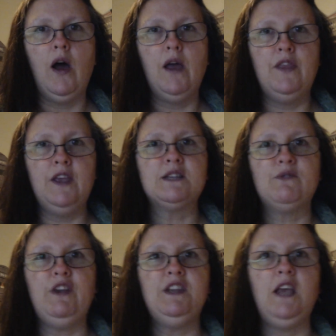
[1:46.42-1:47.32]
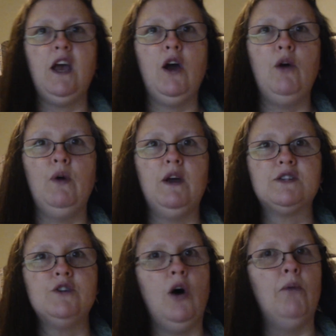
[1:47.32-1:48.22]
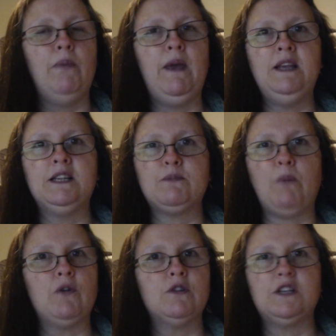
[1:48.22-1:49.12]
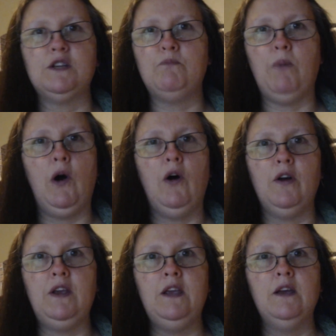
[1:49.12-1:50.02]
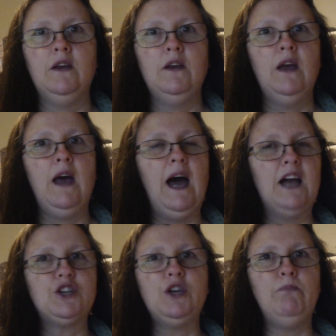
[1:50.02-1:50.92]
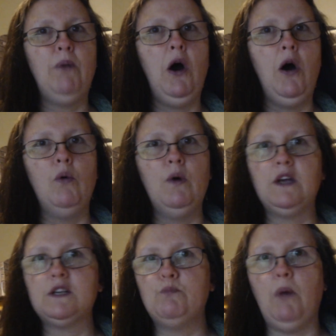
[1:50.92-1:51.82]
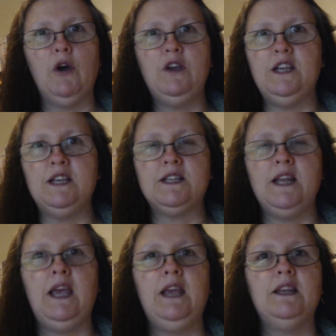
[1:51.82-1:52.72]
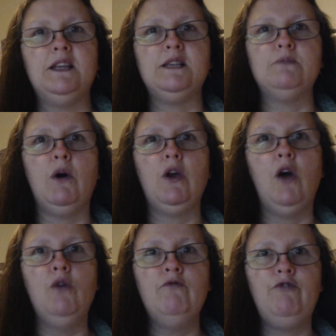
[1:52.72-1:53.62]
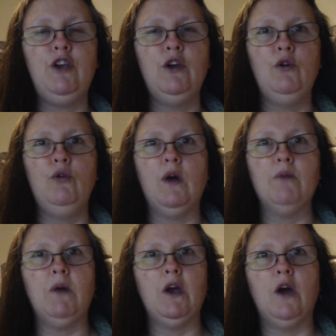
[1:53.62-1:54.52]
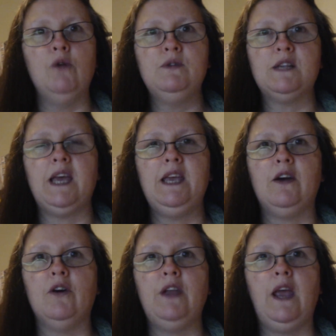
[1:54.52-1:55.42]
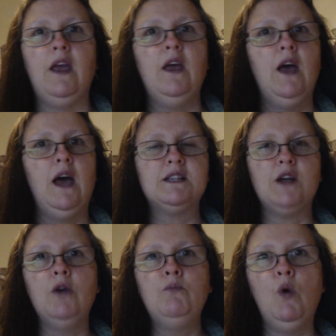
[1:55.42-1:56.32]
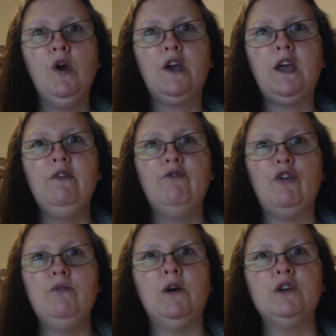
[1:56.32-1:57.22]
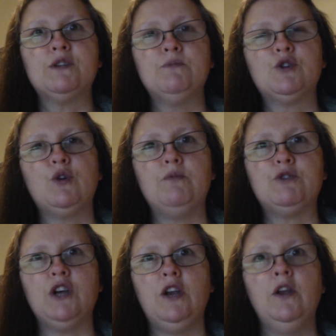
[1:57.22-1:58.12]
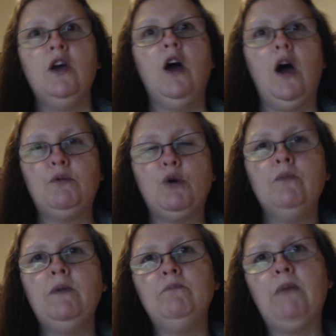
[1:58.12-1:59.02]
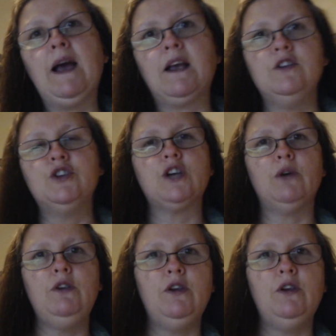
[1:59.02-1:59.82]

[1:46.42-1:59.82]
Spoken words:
This video has not been sponsored by Hatchet Partworks by Disney. This is my own view and my own take on it. As I'm working through my subscription, I'm coming back and showing